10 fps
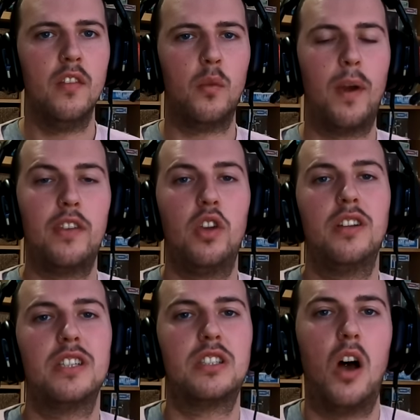the way that you can
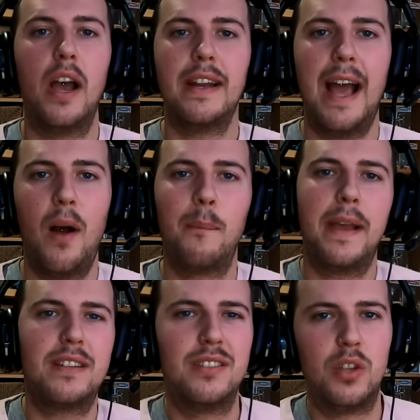decide how
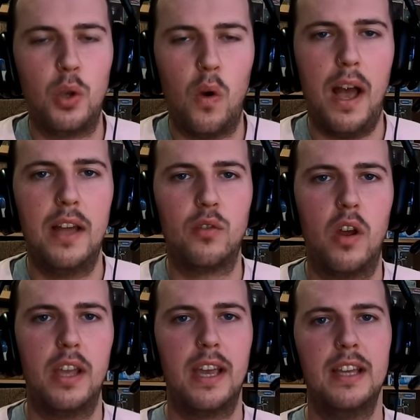big to do your
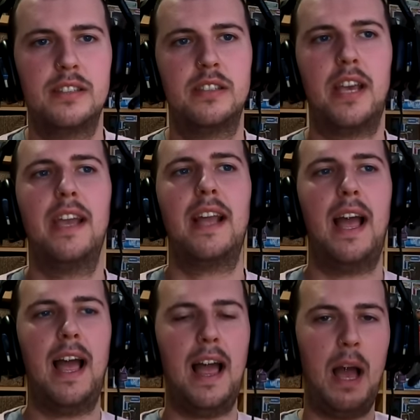handwriting is to take
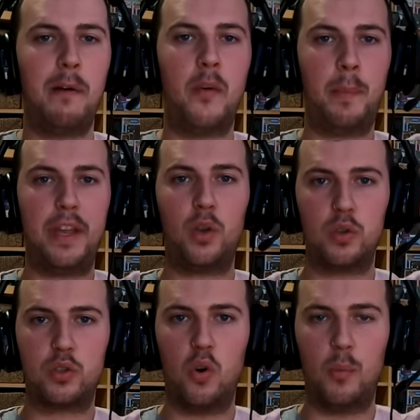however big your
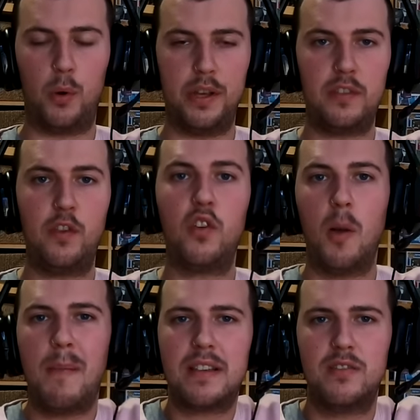scoreboard is. If you've got
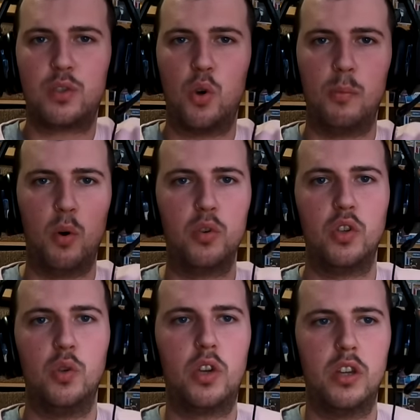a massive scoreboard,
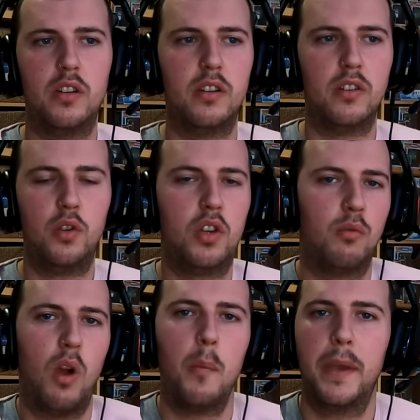you can you can
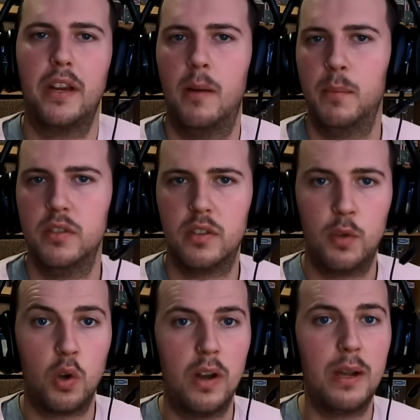write bigger numbers. If
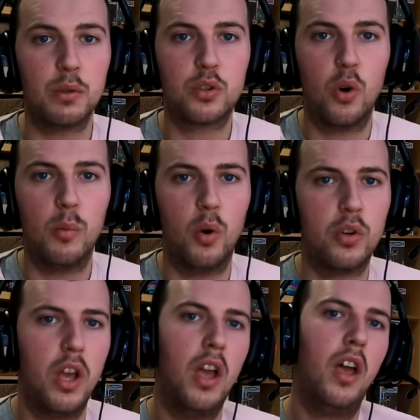you've got a little
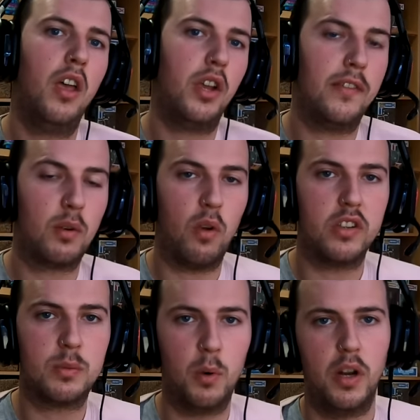scoreboard, you have to write
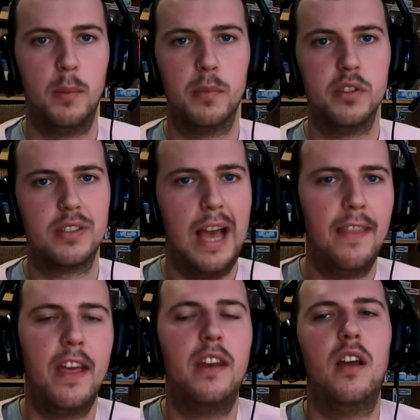smaller numbers.
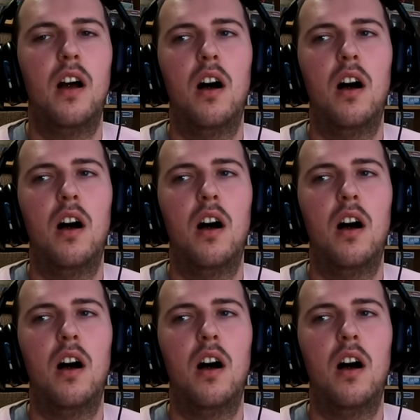And then